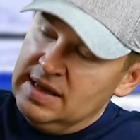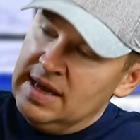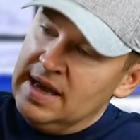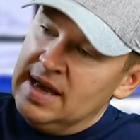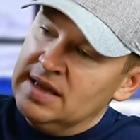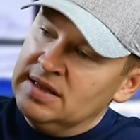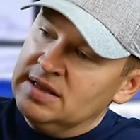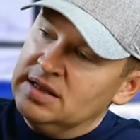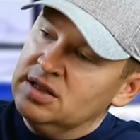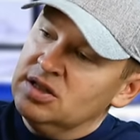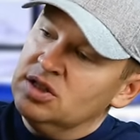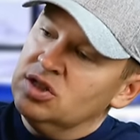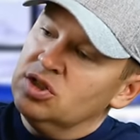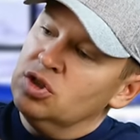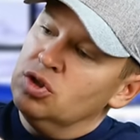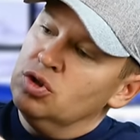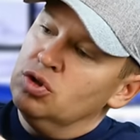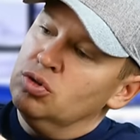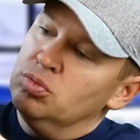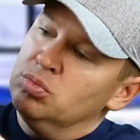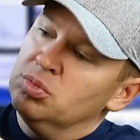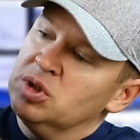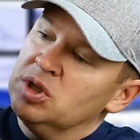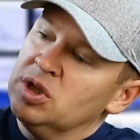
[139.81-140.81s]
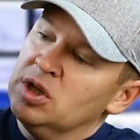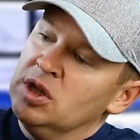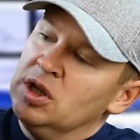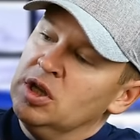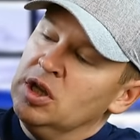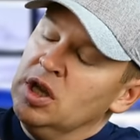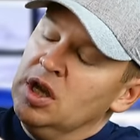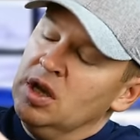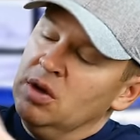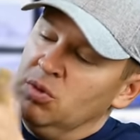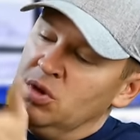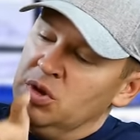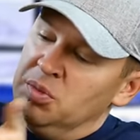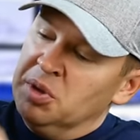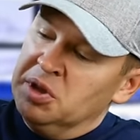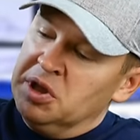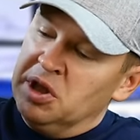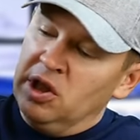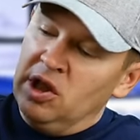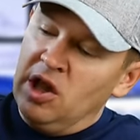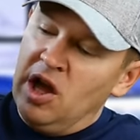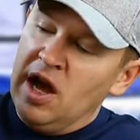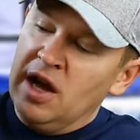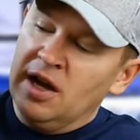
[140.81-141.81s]
as it zooms. When you put
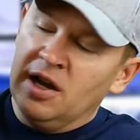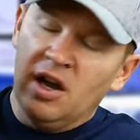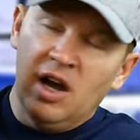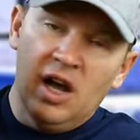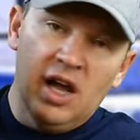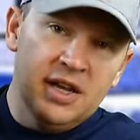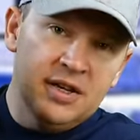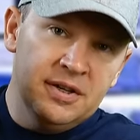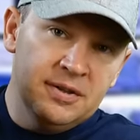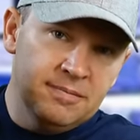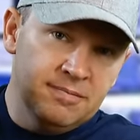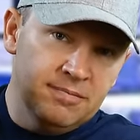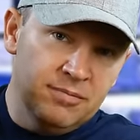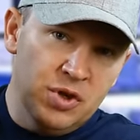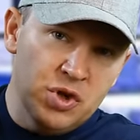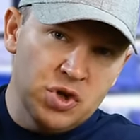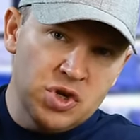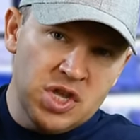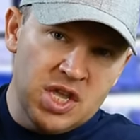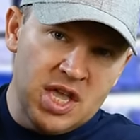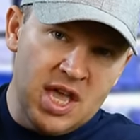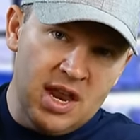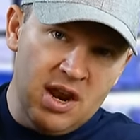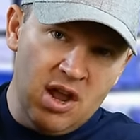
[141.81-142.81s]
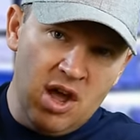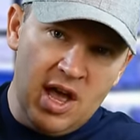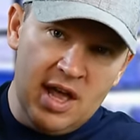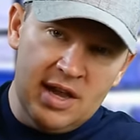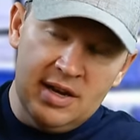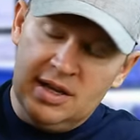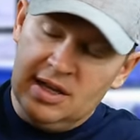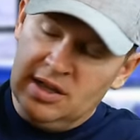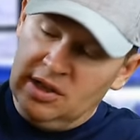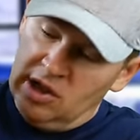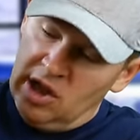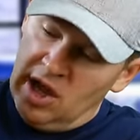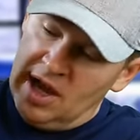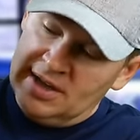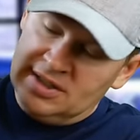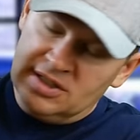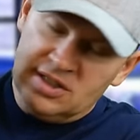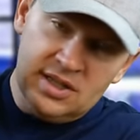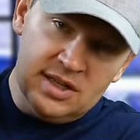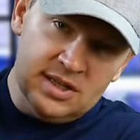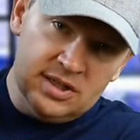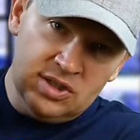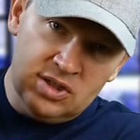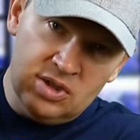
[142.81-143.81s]
the lock on, you cannot, it
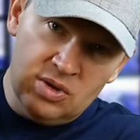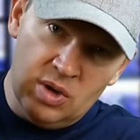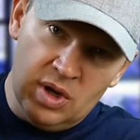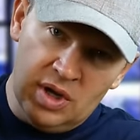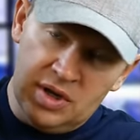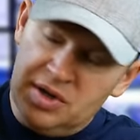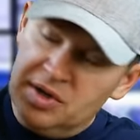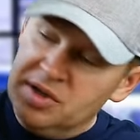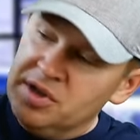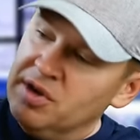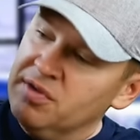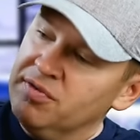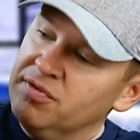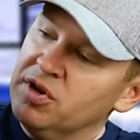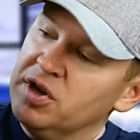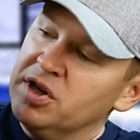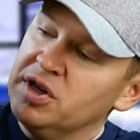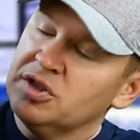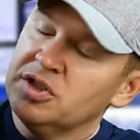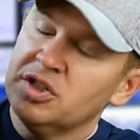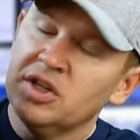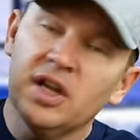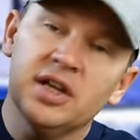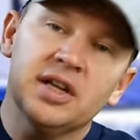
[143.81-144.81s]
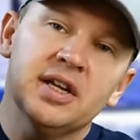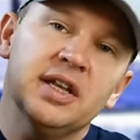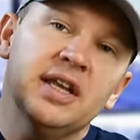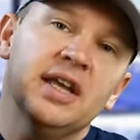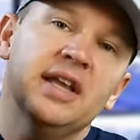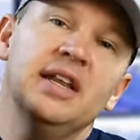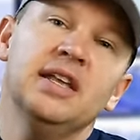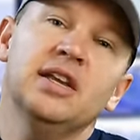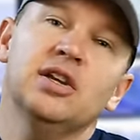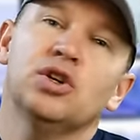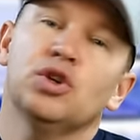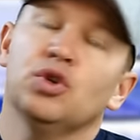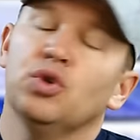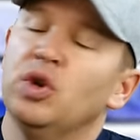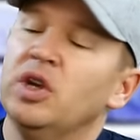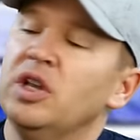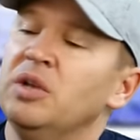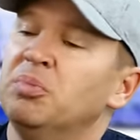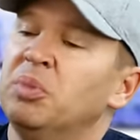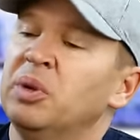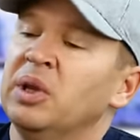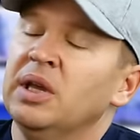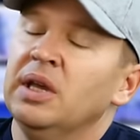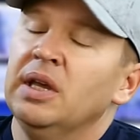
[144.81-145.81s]
locks it at 200 there for you. So you're not going to get any
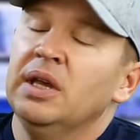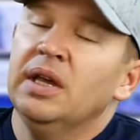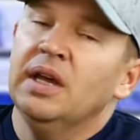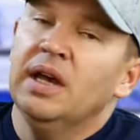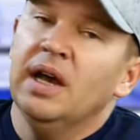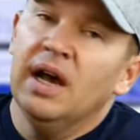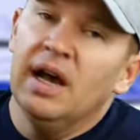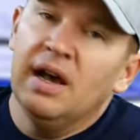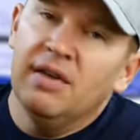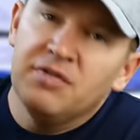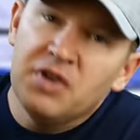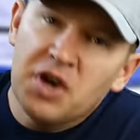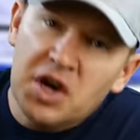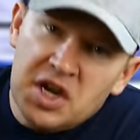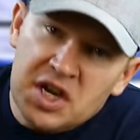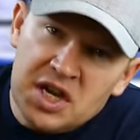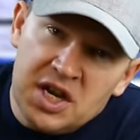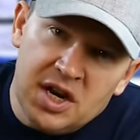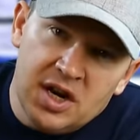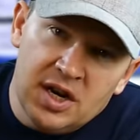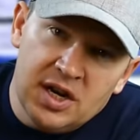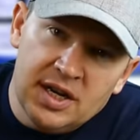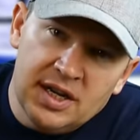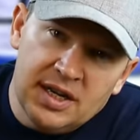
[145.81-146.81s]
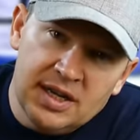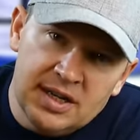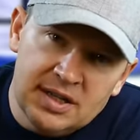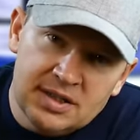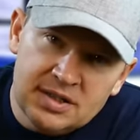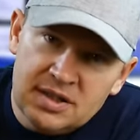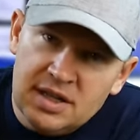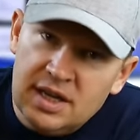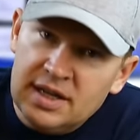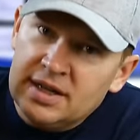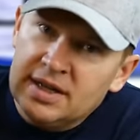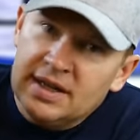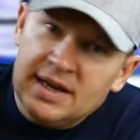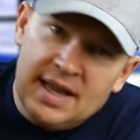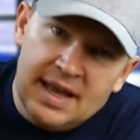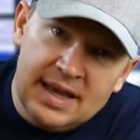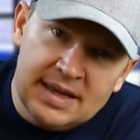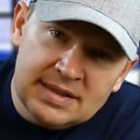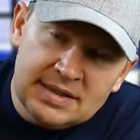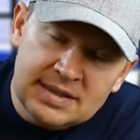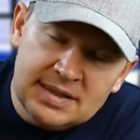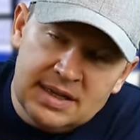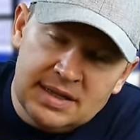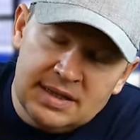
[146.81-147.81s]
creep. Uh, if you're carrying it, it's not going to
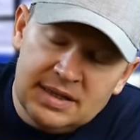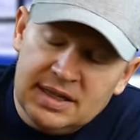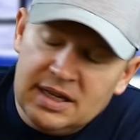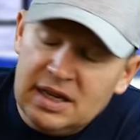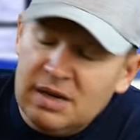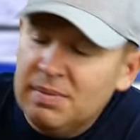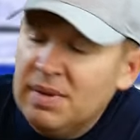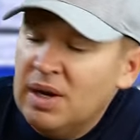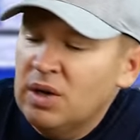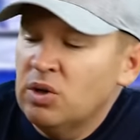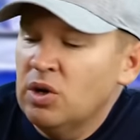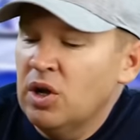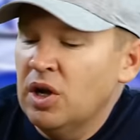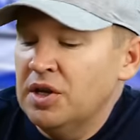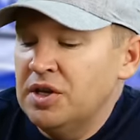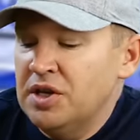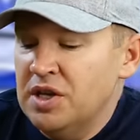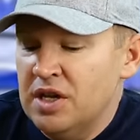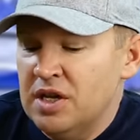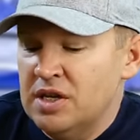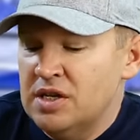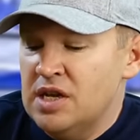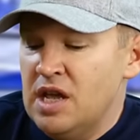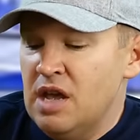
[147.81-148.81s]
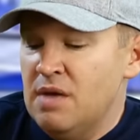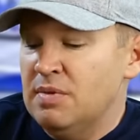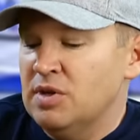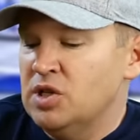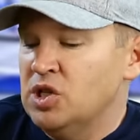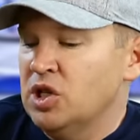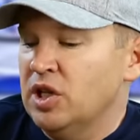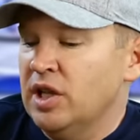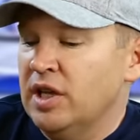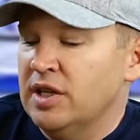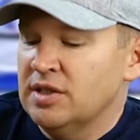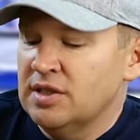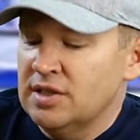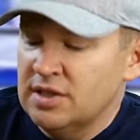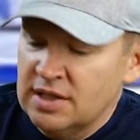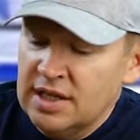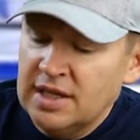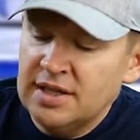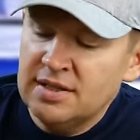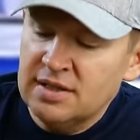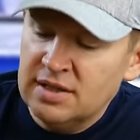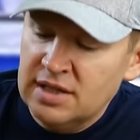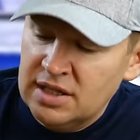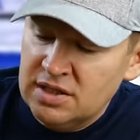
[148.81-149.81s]
accidentally come out on you and damage your lens. It's a
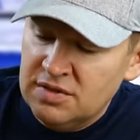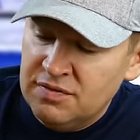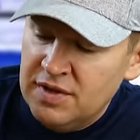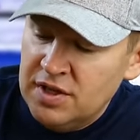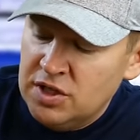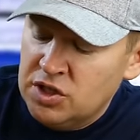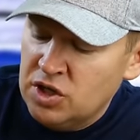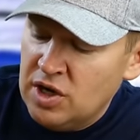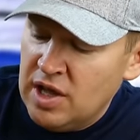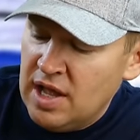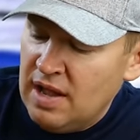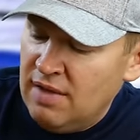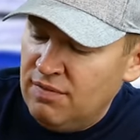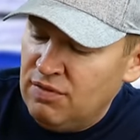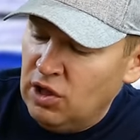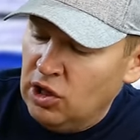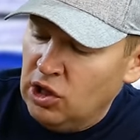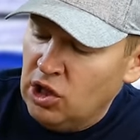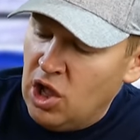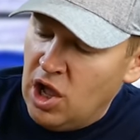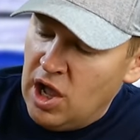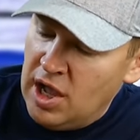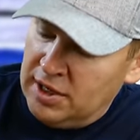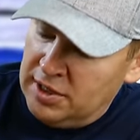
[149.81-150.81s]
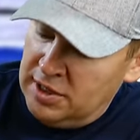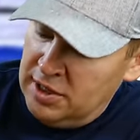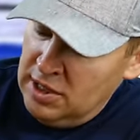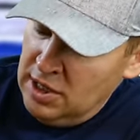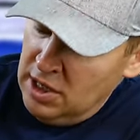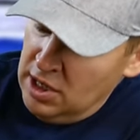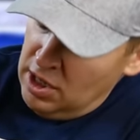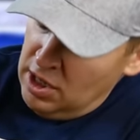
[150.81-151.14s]
nice, nice feature to have the lock.